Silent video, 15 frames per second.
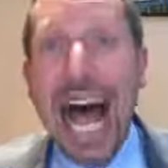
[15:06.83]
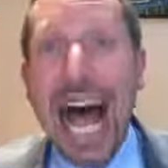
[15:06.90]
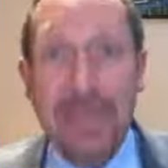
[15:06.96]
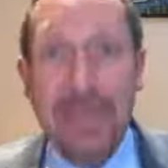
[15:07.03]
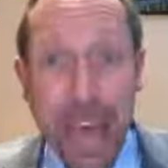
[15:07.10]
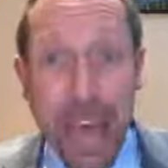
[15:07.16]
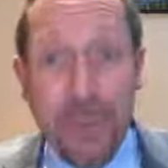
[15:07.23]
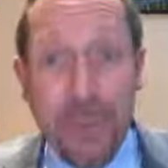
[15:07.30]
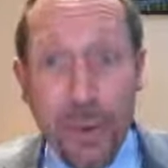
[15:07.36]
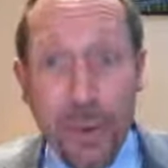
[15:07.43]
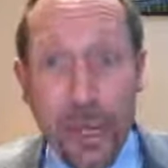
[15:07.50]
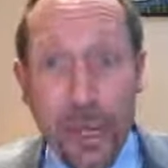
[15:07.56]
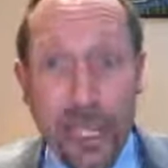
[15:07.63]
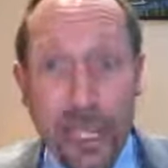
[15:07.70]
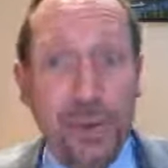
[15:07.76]
at that
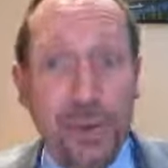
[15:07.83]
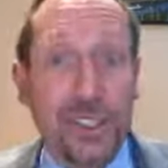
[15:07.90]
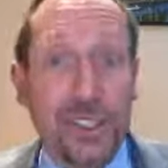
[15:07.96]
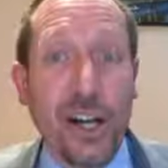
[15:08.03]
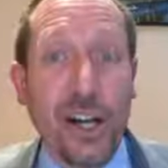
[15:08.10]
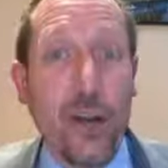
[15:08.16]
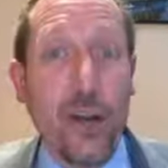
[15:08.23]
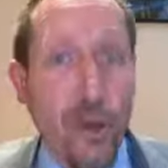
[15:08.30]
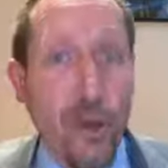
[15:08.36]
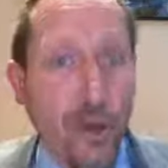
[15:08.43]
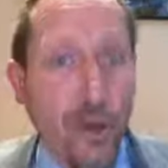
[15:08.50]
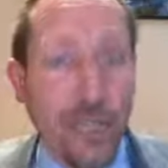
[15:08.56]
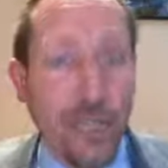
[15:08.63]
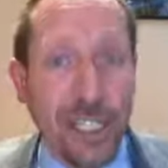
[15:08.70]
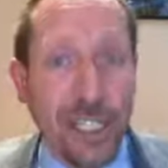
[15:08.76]
point it was on her
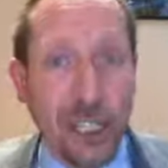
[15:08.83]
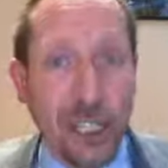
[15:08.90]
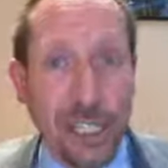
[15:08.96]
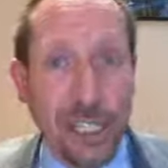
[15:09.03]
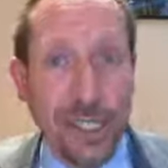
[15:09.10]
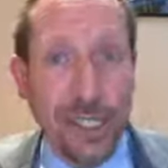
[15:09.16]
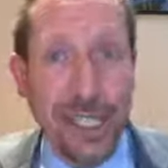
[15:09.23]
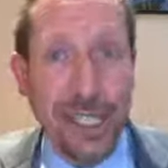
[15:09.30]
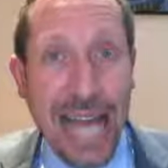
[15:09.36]
own volition.